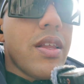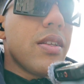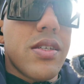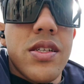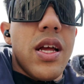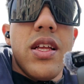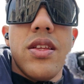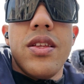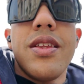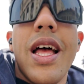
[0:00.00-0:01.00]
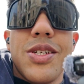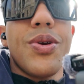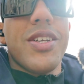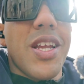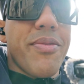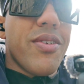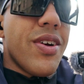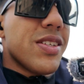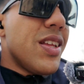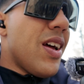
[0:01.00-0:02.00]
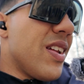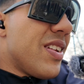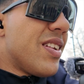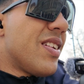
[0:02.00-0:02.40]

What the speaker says: That's what I'll say for the rest of that.